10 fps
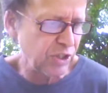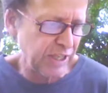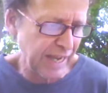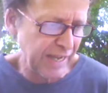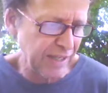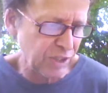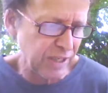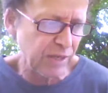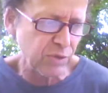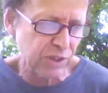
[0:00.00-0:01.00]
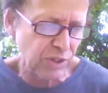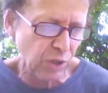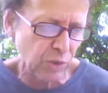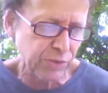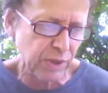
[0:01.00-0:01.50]
changed as a
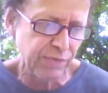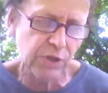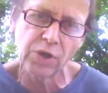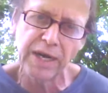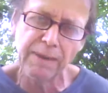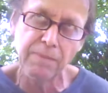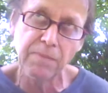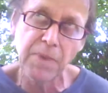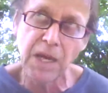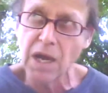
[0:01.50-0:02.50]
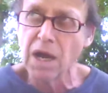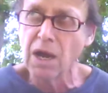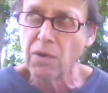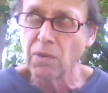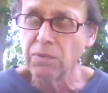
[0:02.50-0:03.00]
result of the crime?
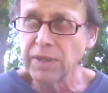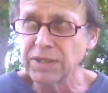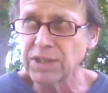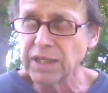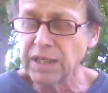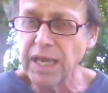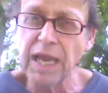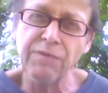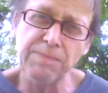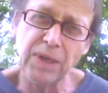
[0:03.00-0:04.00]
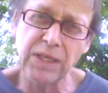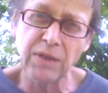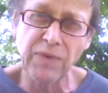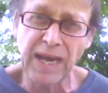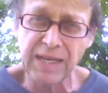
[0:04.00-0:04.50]
Let's see, everybody
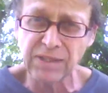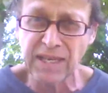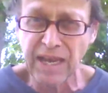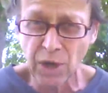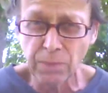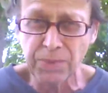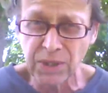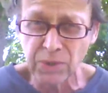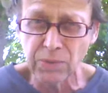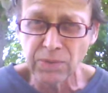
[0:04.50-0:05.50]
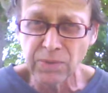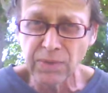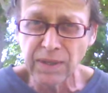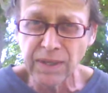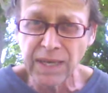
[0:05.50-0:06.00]
you've asked to help you
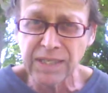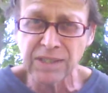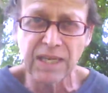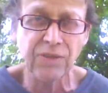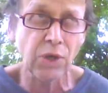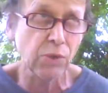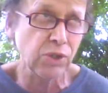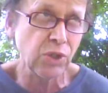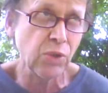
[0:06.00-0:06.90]
has said has